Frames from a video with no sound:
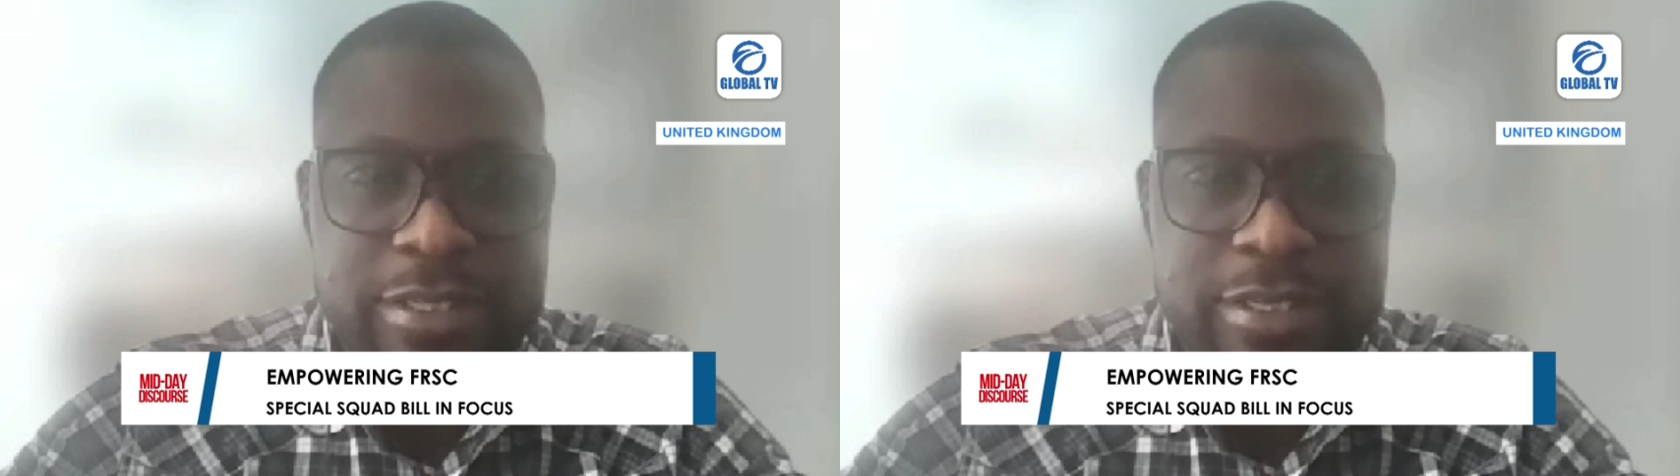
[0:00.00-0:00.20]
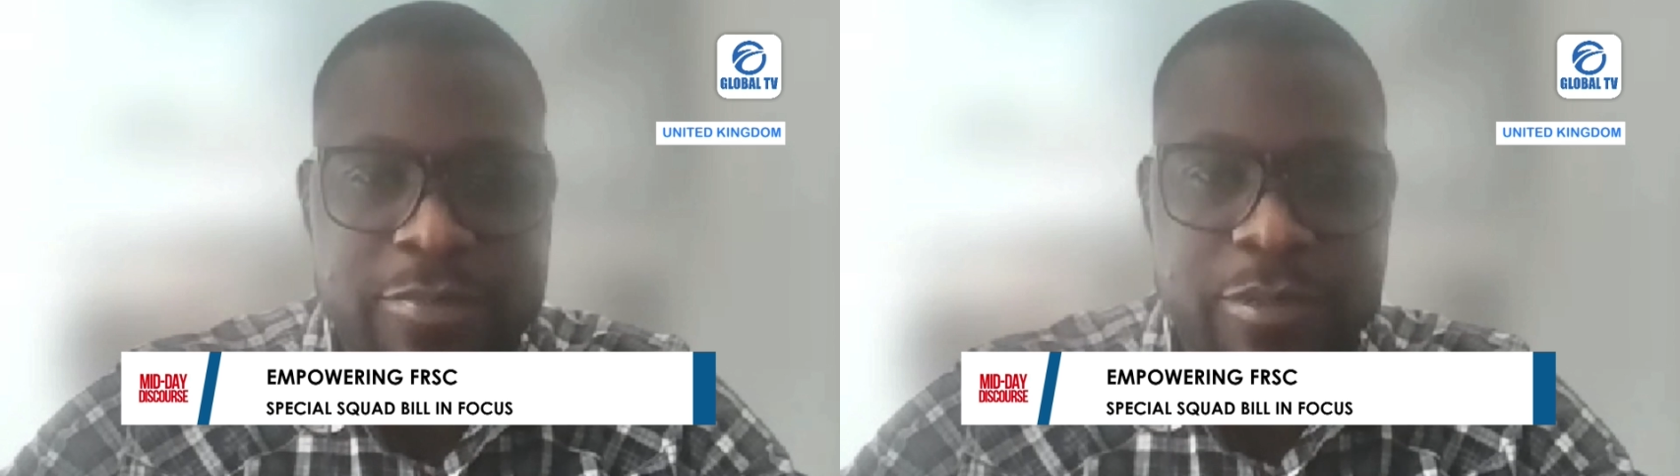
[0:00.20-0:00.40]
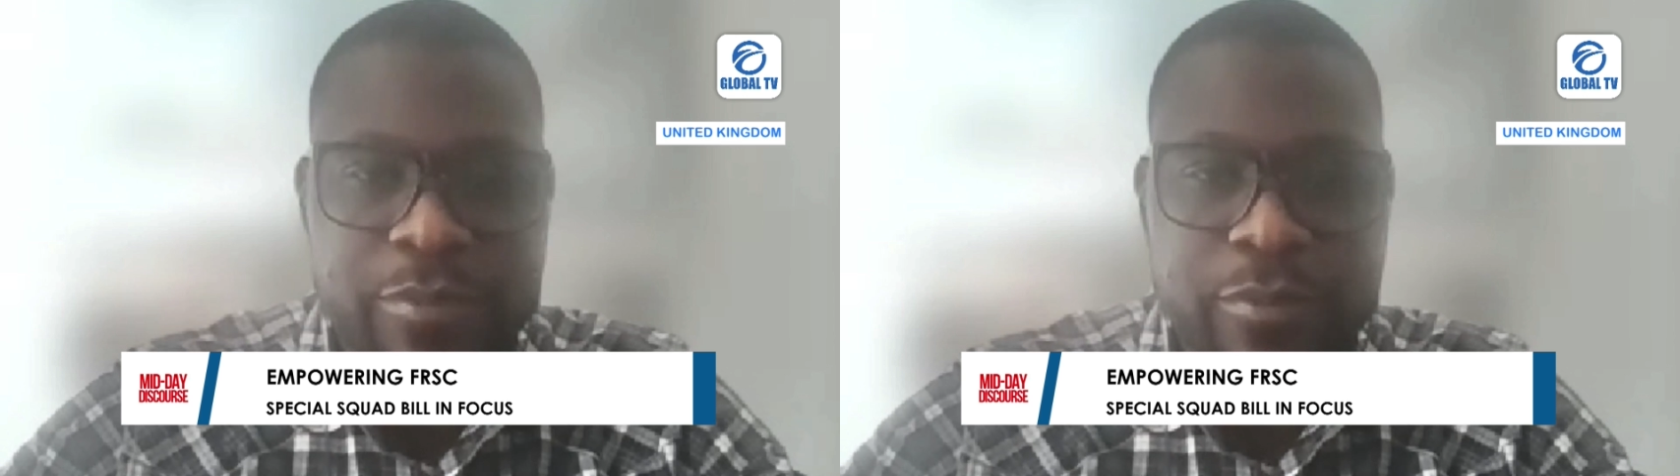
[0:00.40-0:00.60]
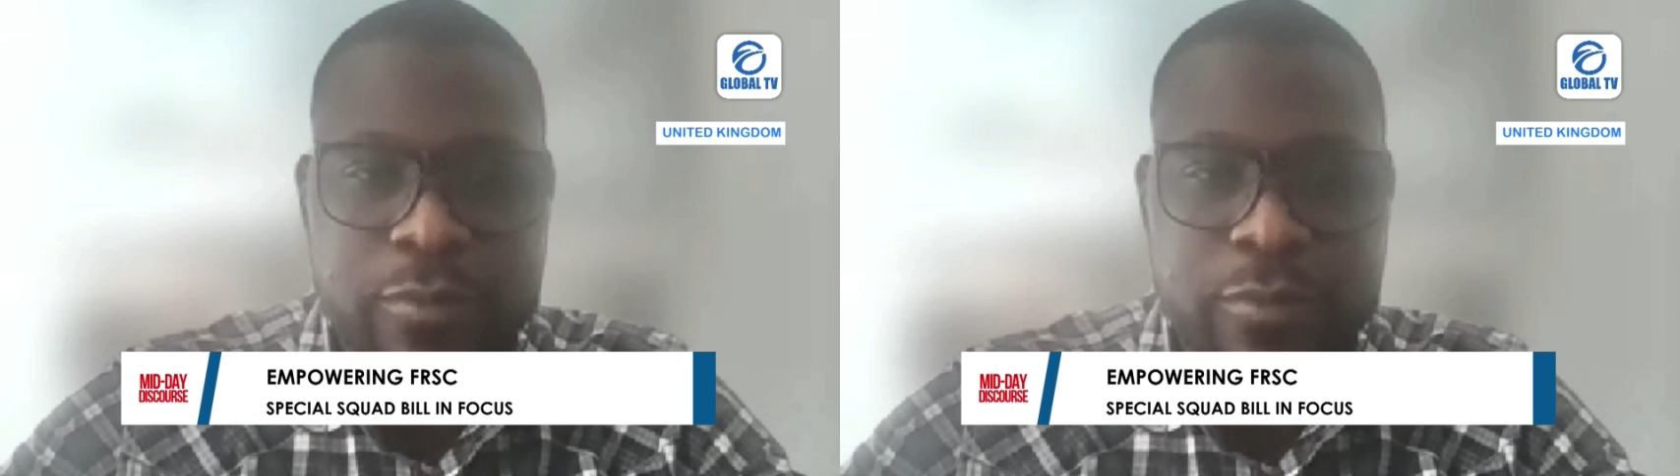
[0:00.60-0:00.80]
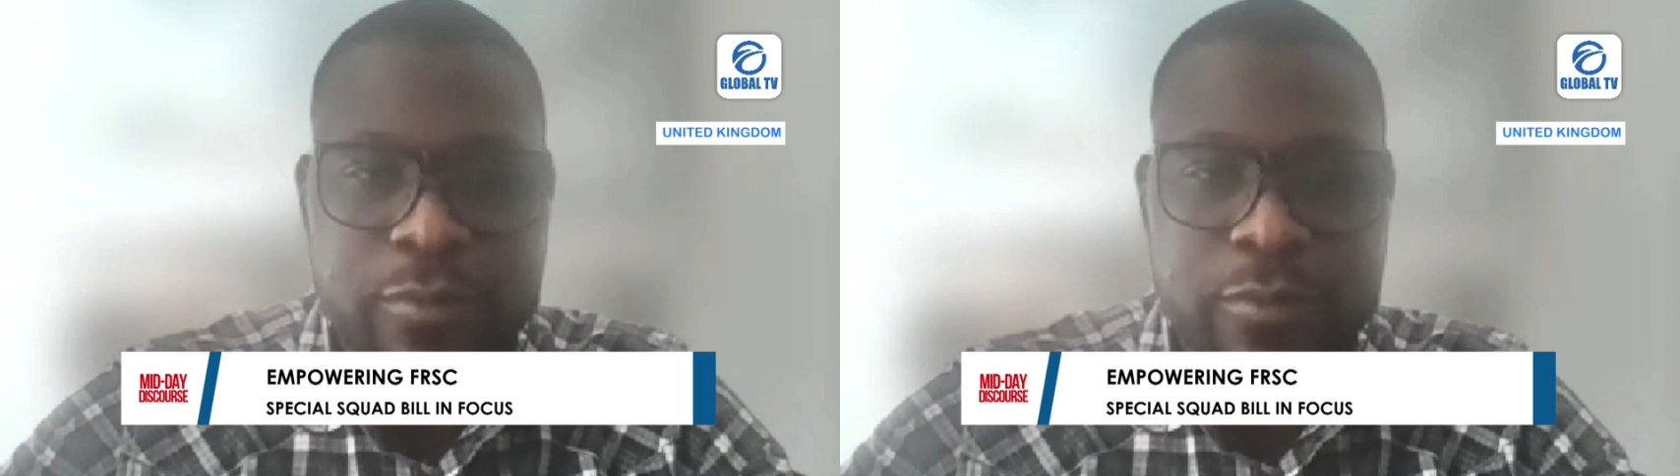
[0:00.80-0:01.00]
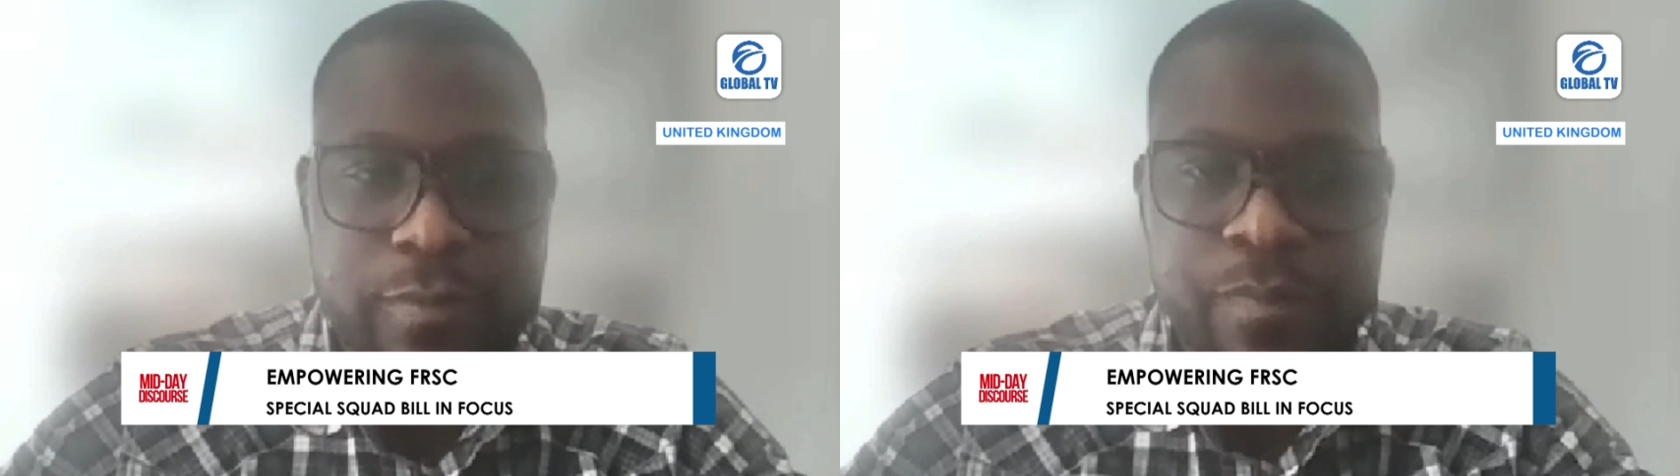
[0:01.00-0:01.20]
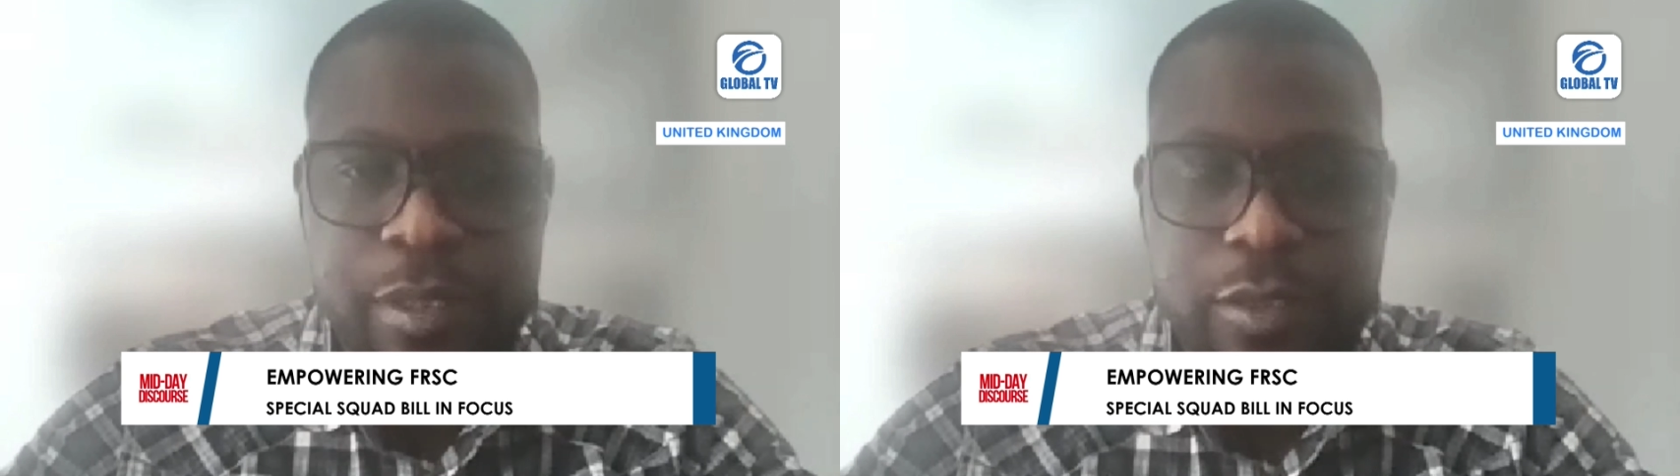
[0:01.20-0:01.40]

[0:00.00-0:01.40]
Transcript: and serious people